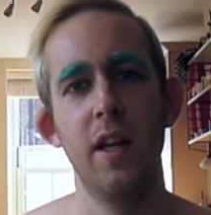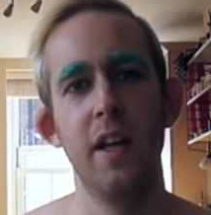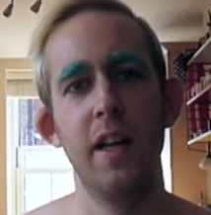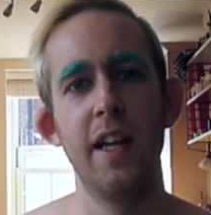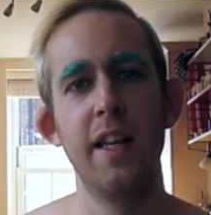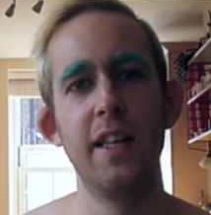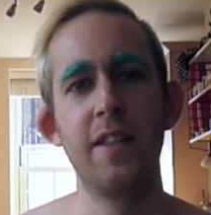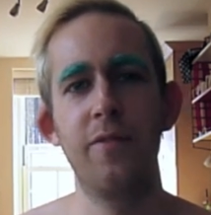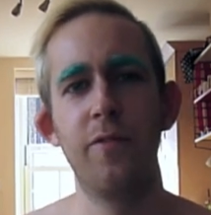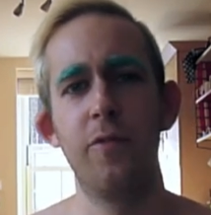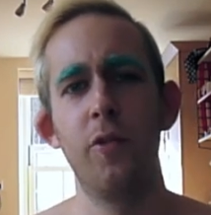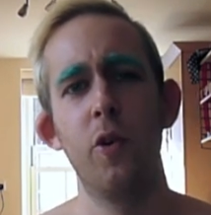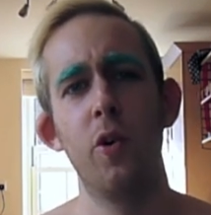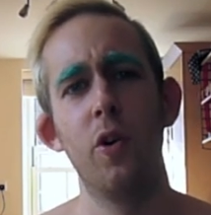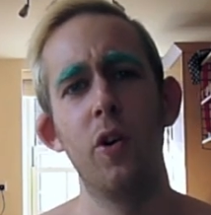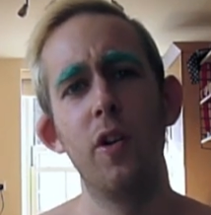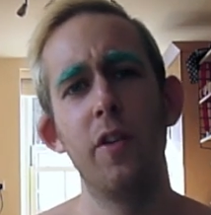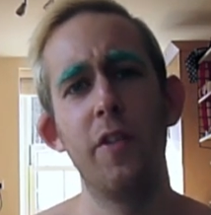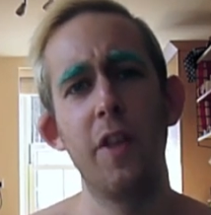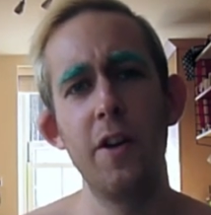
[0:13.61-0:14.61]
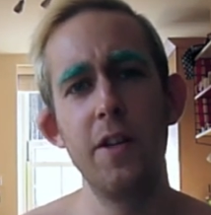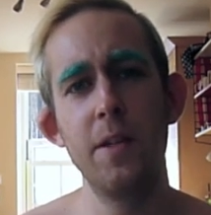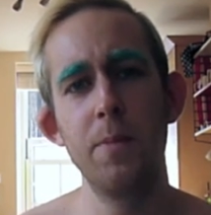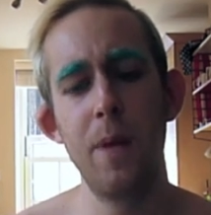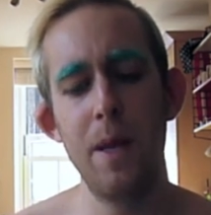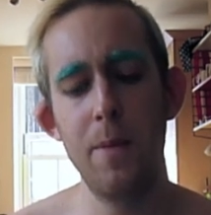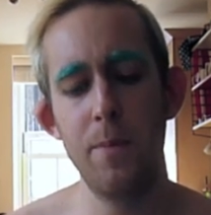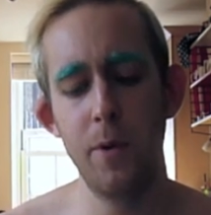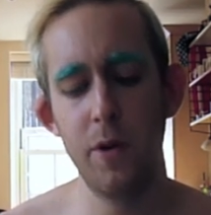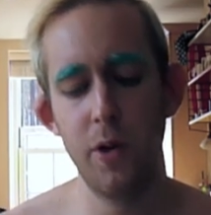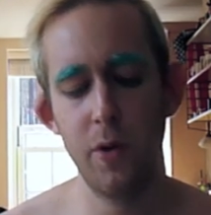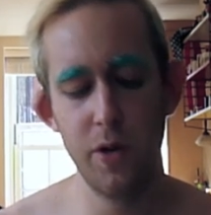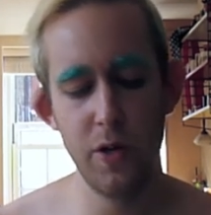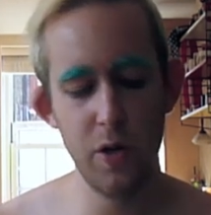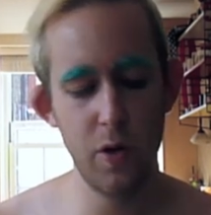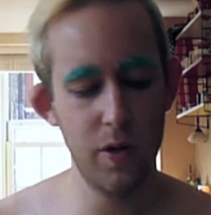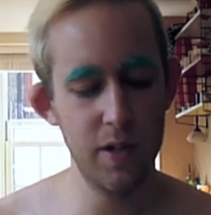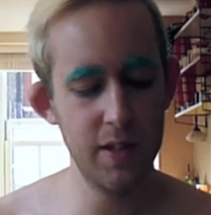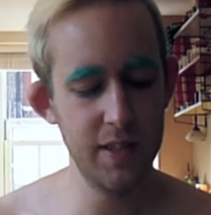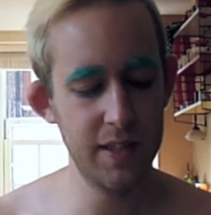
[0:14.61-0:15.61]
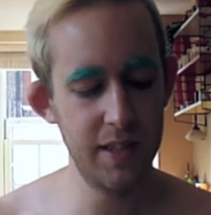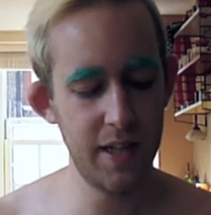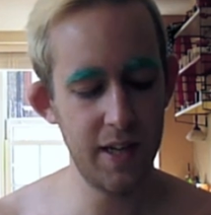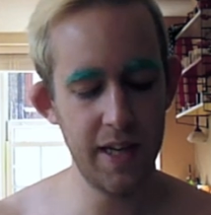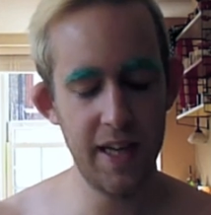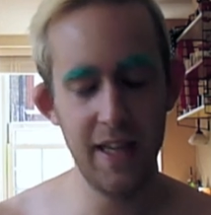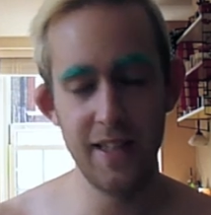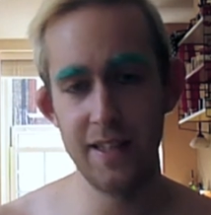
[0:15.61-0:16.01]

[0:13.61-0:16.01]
is for those people who are not as lucky